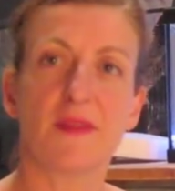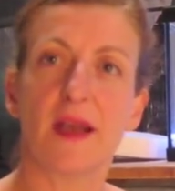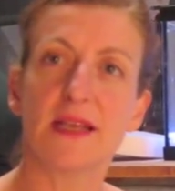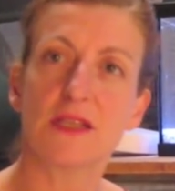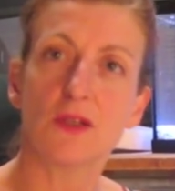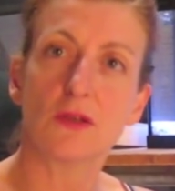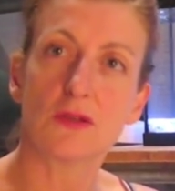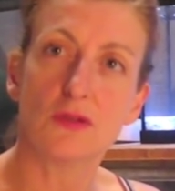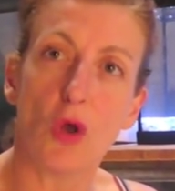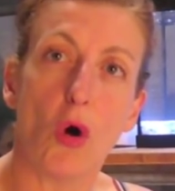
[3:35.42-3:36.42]
that is
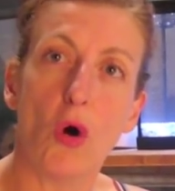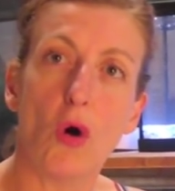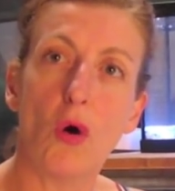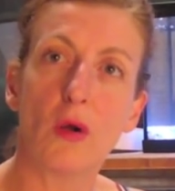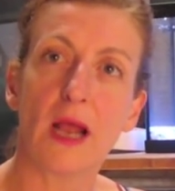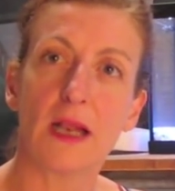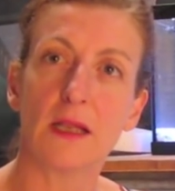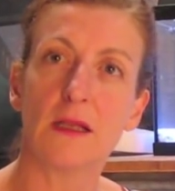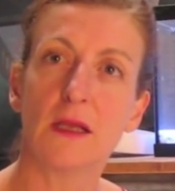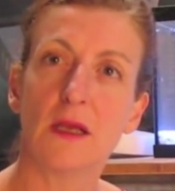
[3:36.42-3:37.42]
not done.
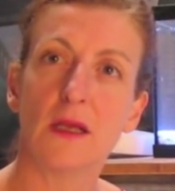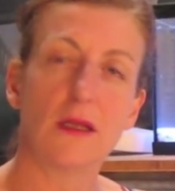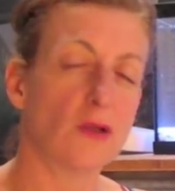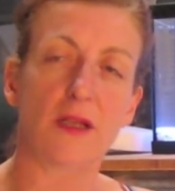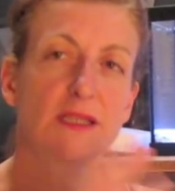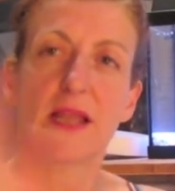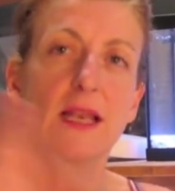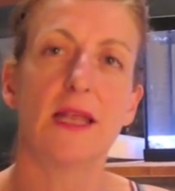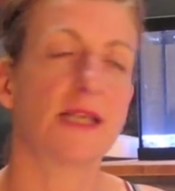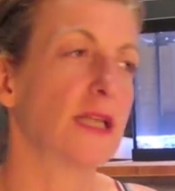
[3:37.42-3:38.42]
And no,
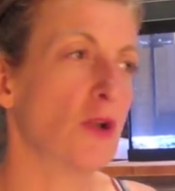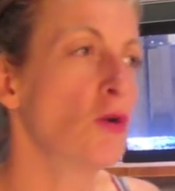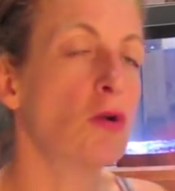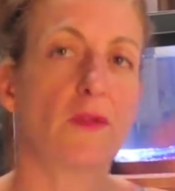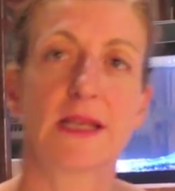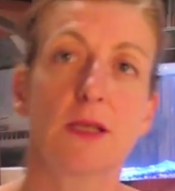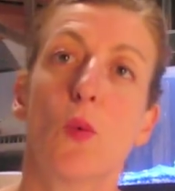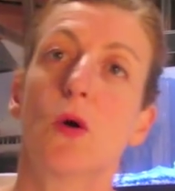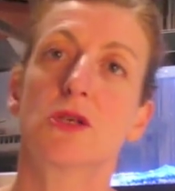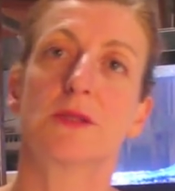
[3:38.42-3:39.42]
suddenly I say, no, no, no, that's the
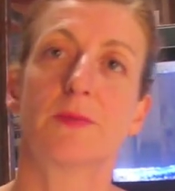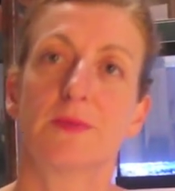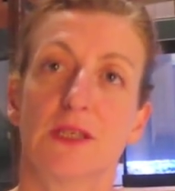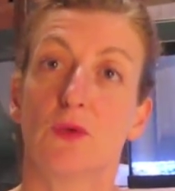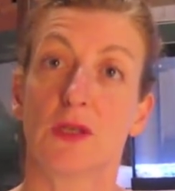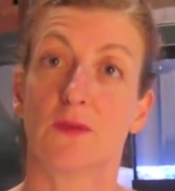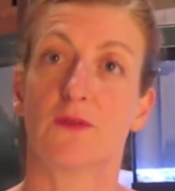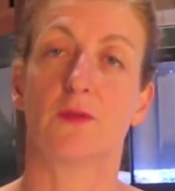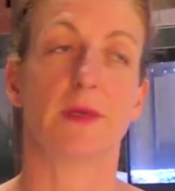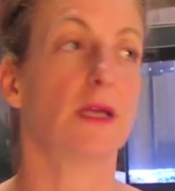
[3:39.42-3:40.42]
worst situation
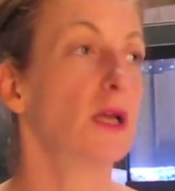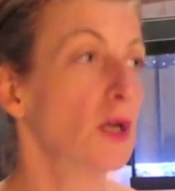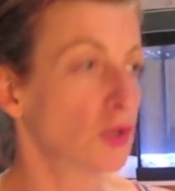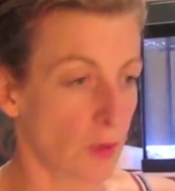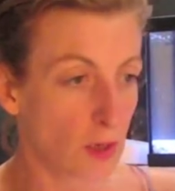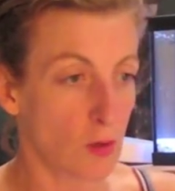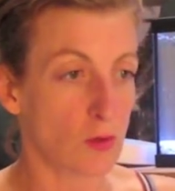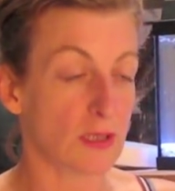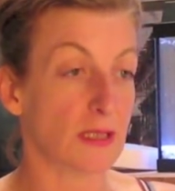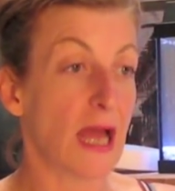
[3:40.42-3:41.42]
for me. So I
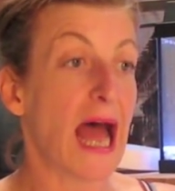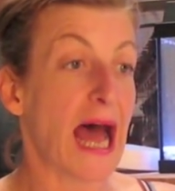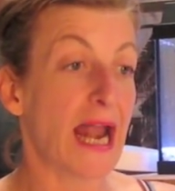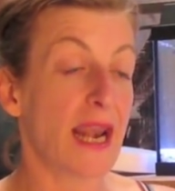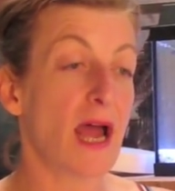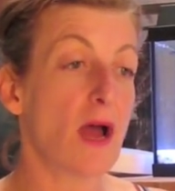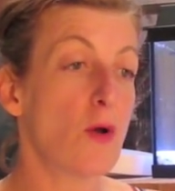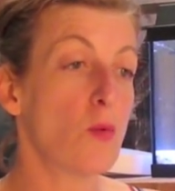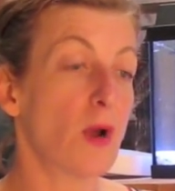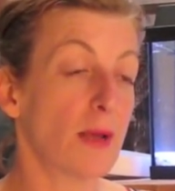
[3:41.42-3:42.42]
close it. And
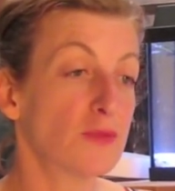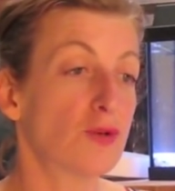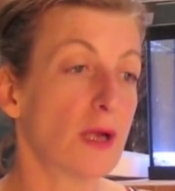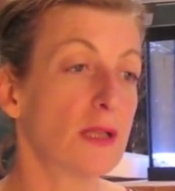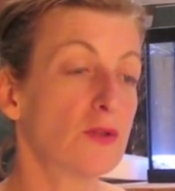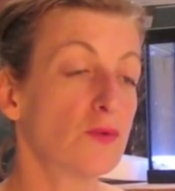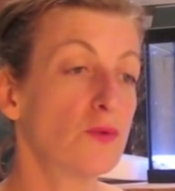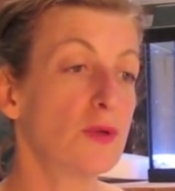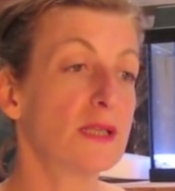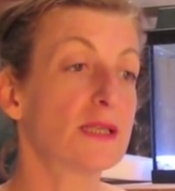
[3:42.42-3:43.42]
now what I'm trying to
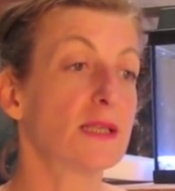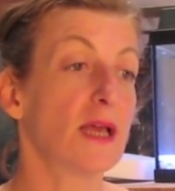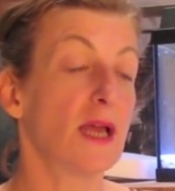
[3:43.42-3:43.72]
do is